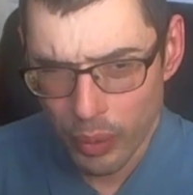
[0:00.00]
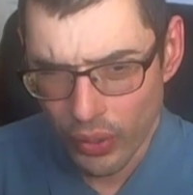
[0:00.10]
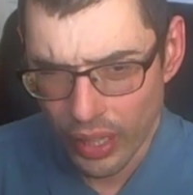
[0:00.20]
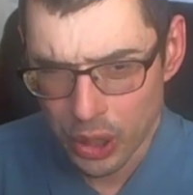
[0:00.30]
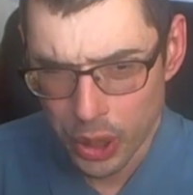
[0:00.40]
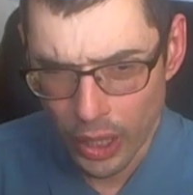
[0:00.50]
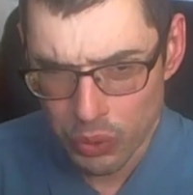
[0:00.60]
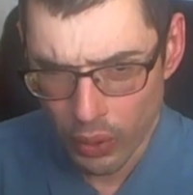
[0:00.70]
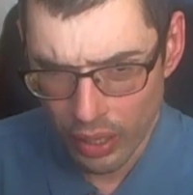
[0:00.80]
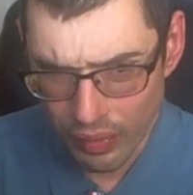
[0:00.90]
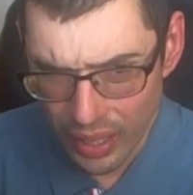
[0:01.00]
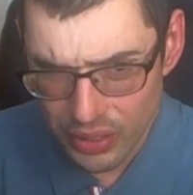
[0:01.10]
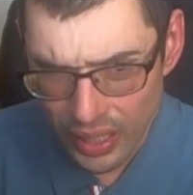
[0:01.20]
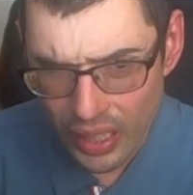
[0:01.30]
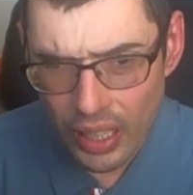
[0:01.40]
billion shares were
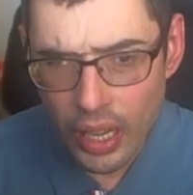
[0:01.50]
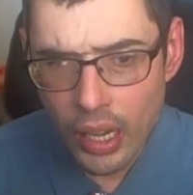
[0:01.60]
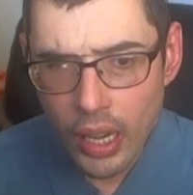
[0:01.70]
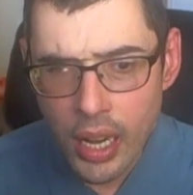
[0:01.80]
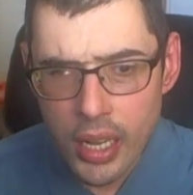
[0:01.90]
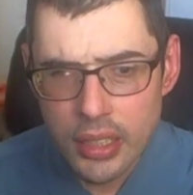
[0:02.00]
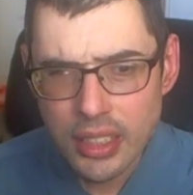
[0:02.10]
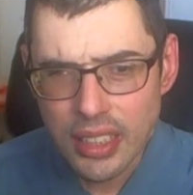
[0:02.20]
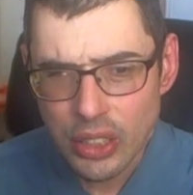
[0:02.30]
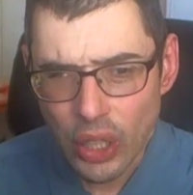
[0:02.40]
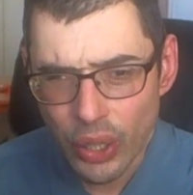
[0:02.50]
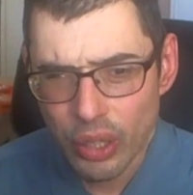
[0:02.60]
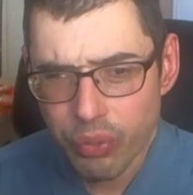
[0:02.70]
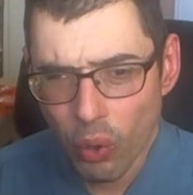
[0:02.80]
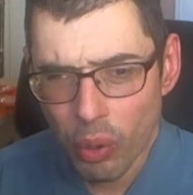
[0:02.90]
advancing.
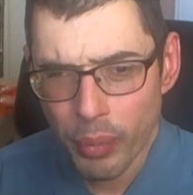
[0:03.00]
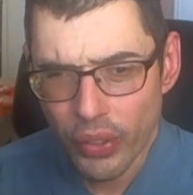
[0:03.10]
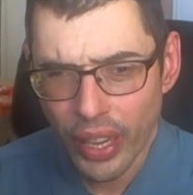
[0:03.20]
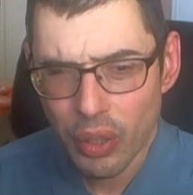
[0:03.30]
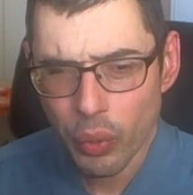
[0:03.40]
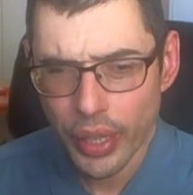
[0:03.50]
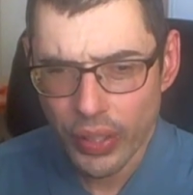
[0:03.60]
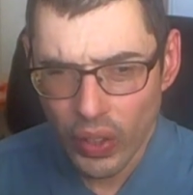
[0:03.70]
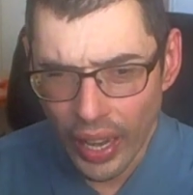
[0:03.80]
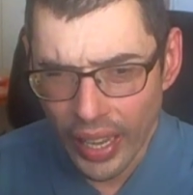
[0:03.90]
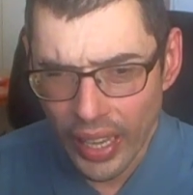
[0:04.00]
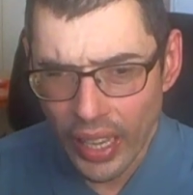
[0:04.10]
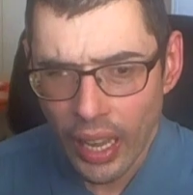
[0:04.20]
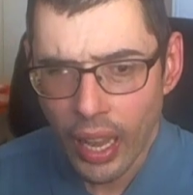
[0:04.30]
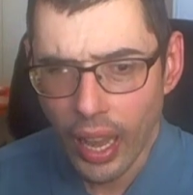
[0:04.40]
604 million were declining,
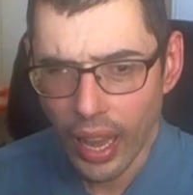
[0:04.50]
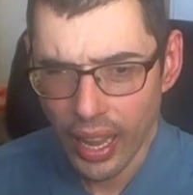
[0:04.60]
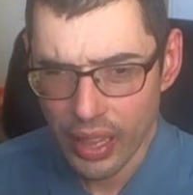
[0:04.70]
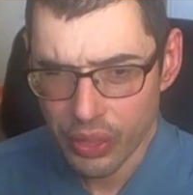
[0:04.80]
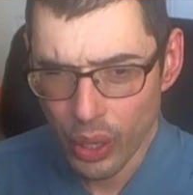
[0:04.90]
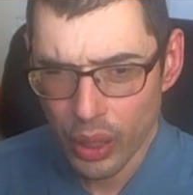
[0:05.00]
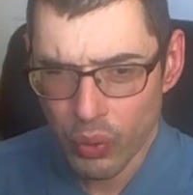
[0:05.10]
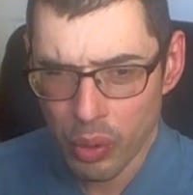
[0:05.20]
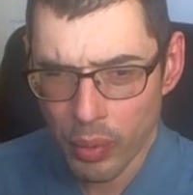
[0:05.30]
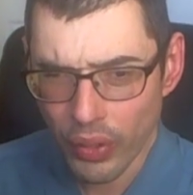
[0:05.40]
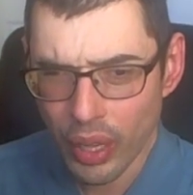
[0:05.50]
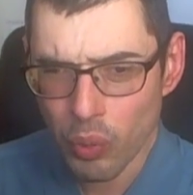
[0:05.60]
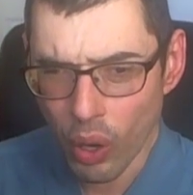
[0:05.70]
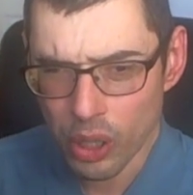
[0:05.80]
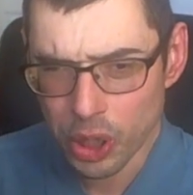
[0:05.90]
and 33 million
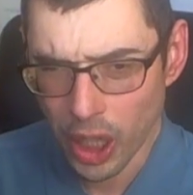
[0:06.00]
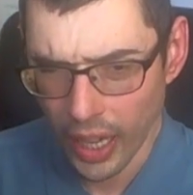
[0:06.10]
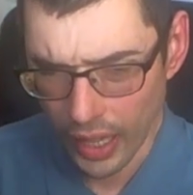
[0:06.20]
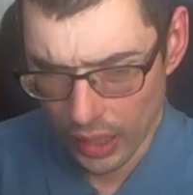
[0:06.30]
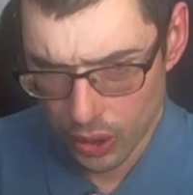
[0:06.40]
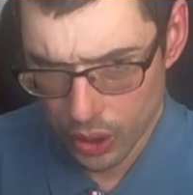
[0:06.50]
were unchanged.